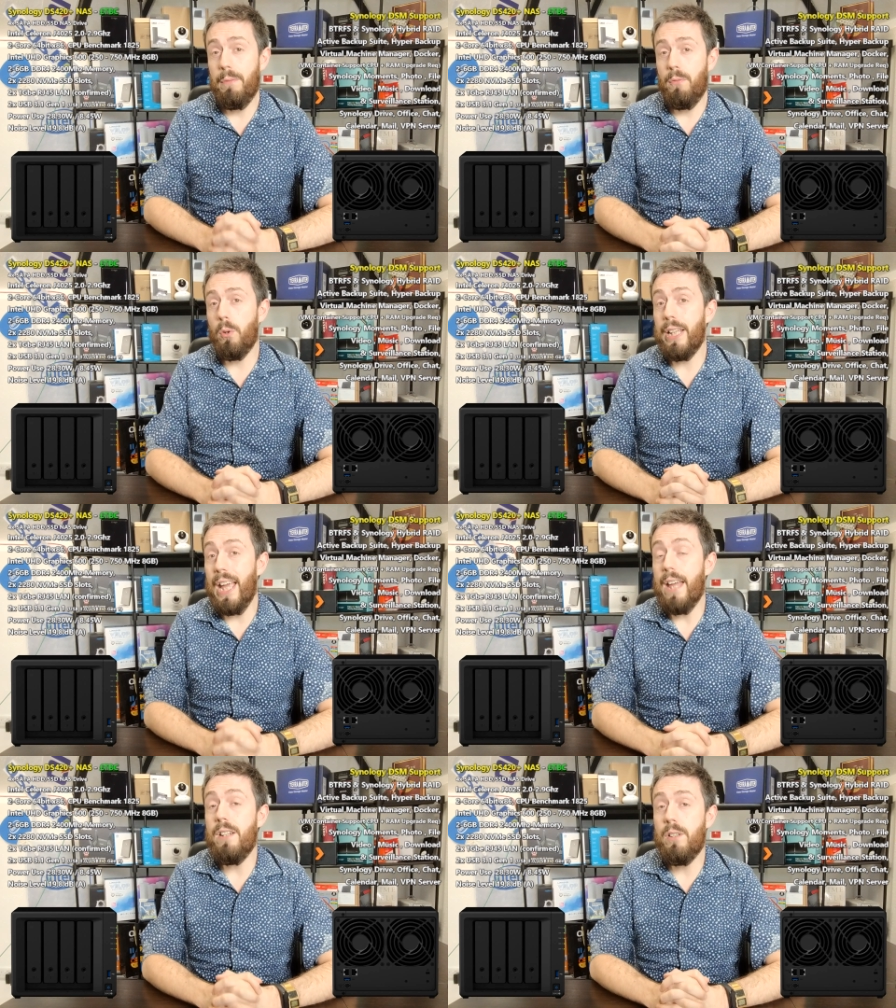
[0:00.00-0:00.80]
before
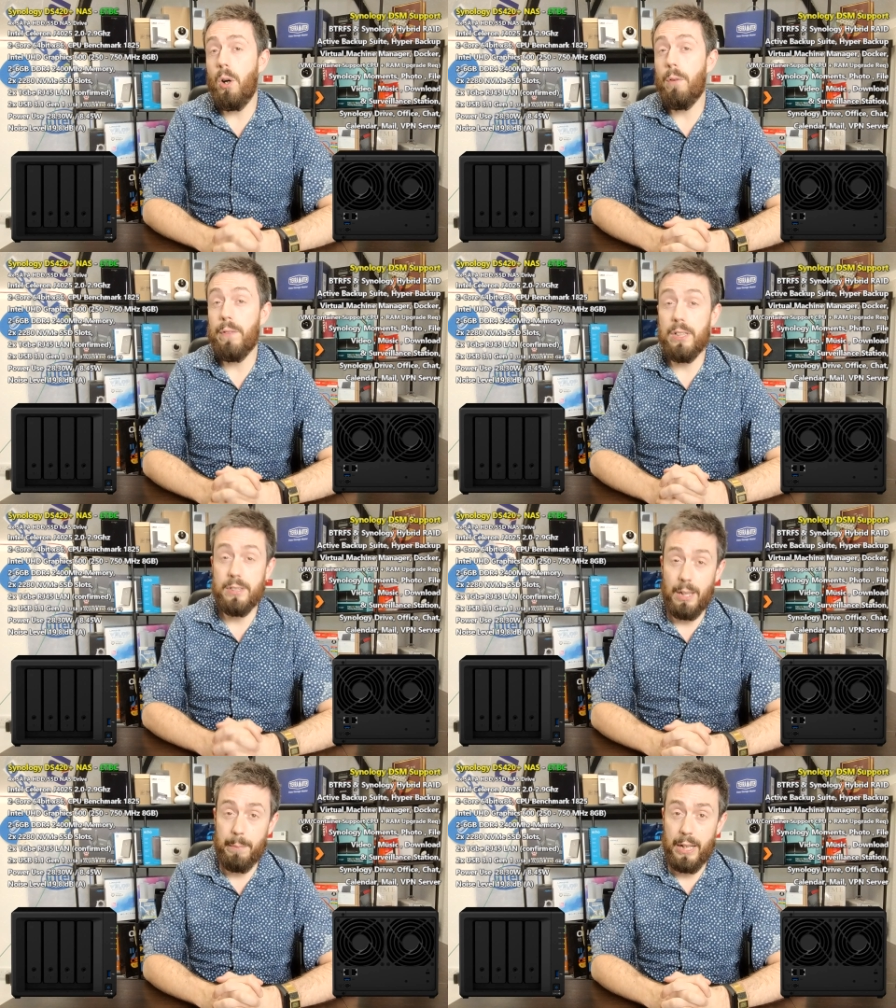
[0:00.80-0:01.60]
the end of the
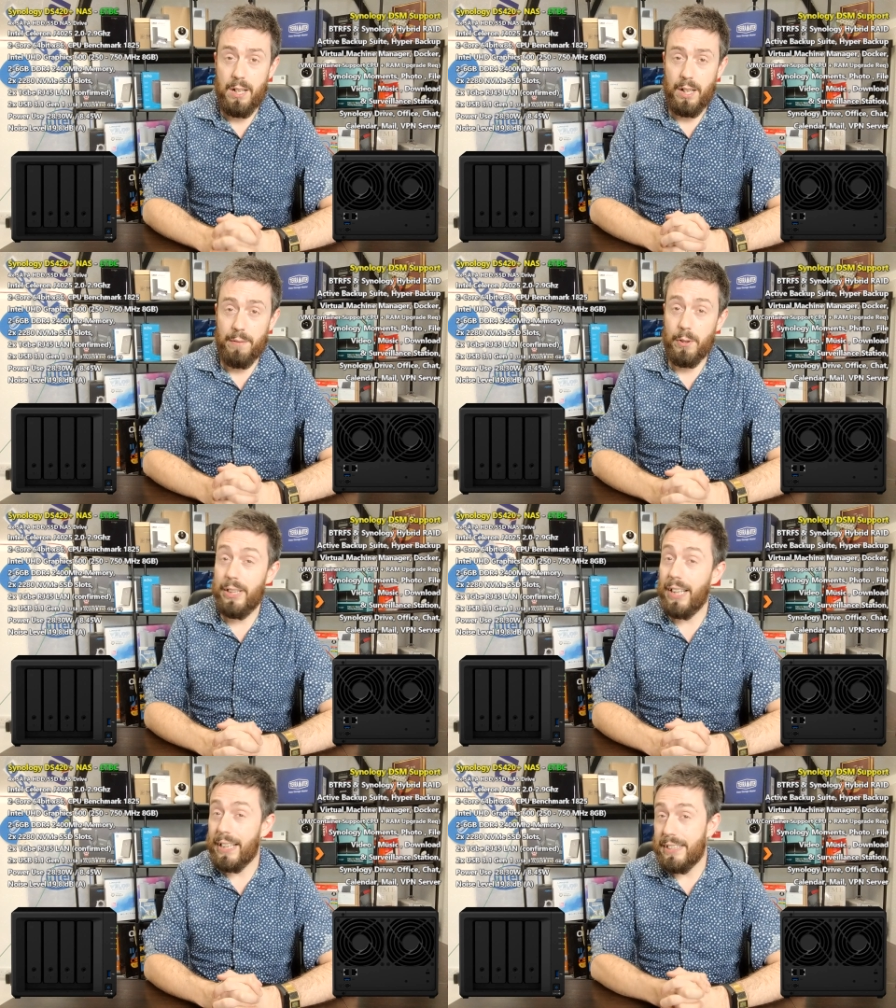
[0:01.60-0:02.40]
summer. At the
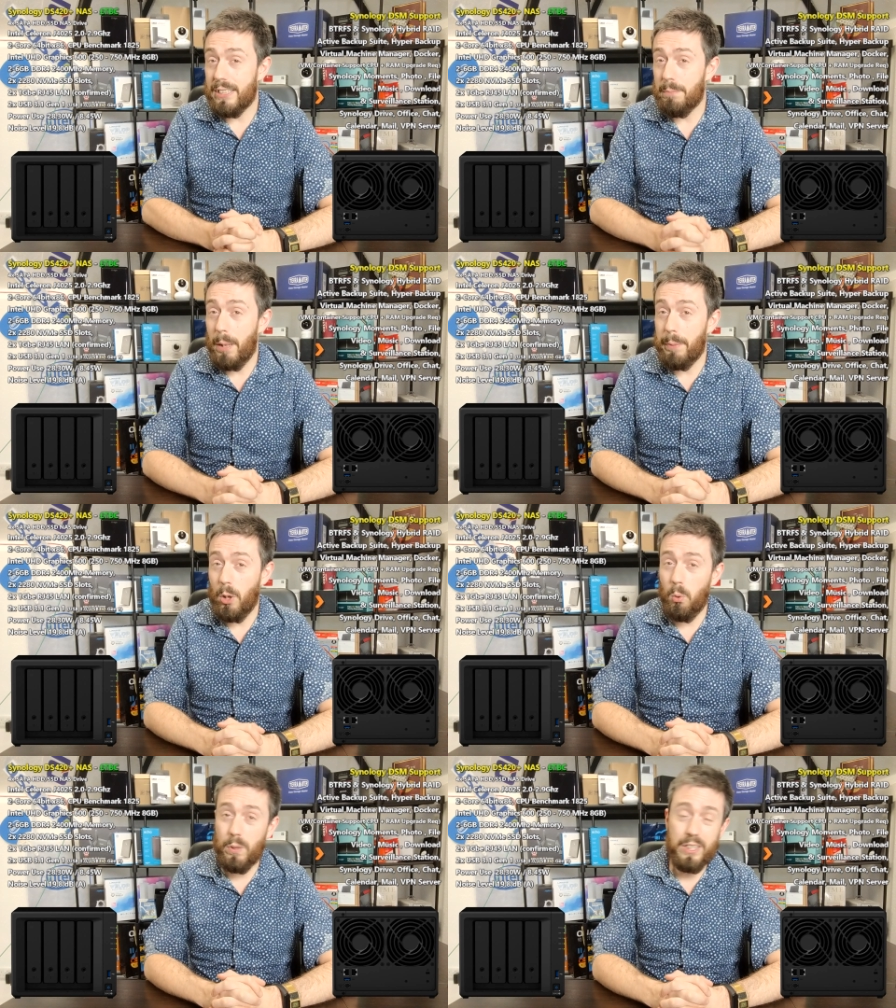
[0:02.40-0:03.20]
very latest,
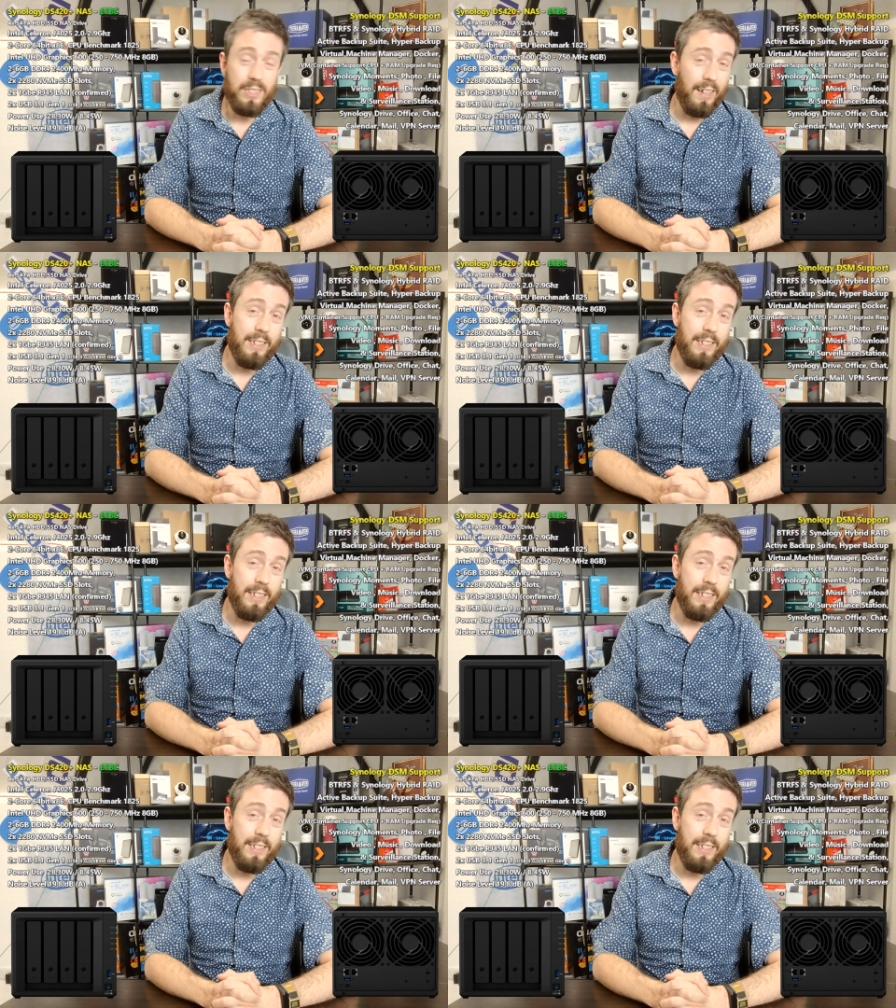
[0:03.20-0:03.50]
maybe August.